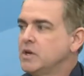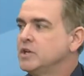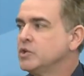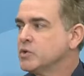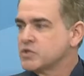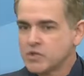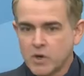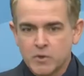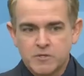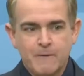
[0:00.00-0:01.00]
and Louis
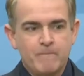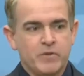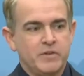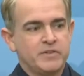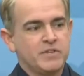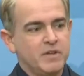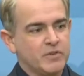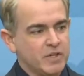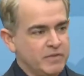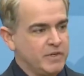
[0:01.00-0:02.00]
Stokes and the city
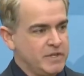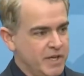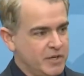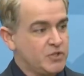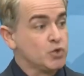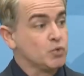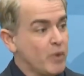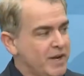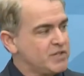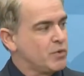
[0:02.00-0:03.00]
of Cleveland did to
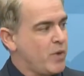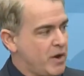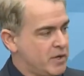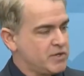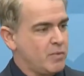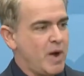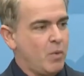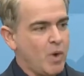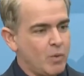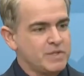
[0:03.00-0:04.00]
raise awareness
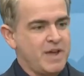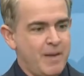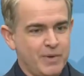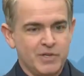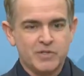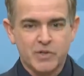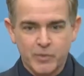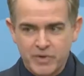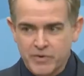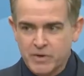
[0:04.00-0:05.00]
about what was happening to the
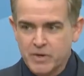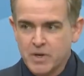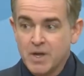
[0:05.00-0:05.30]
river,